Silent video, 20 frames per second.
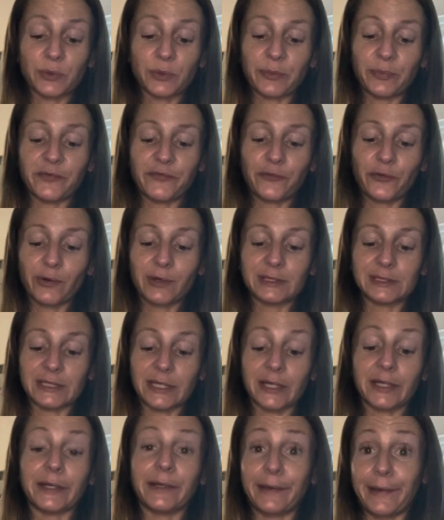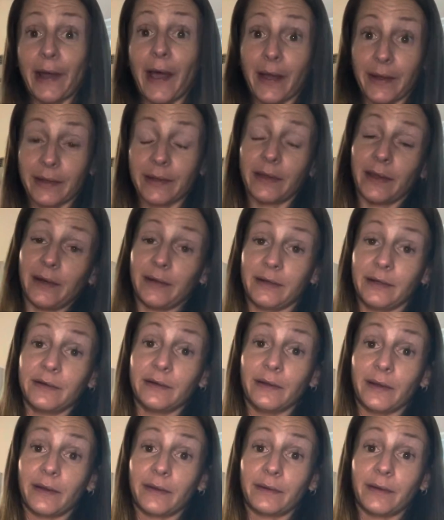When before it's like not getting it
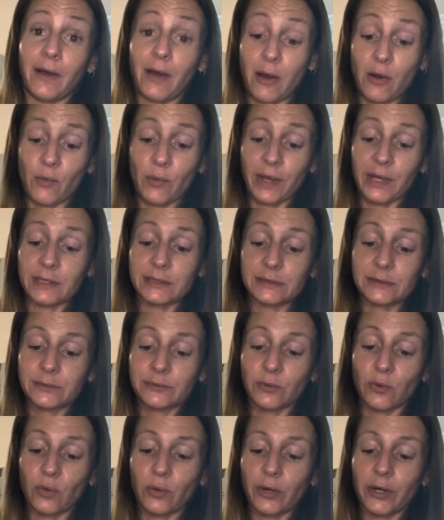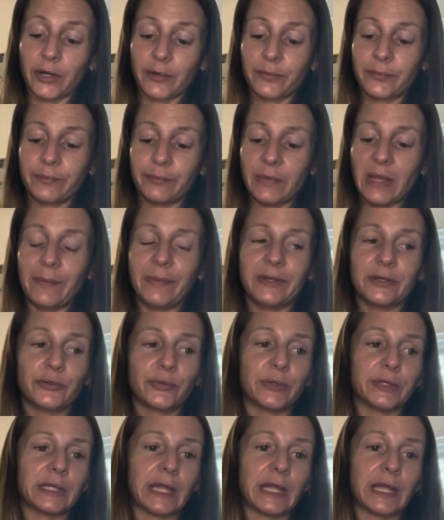done always, or maybe doing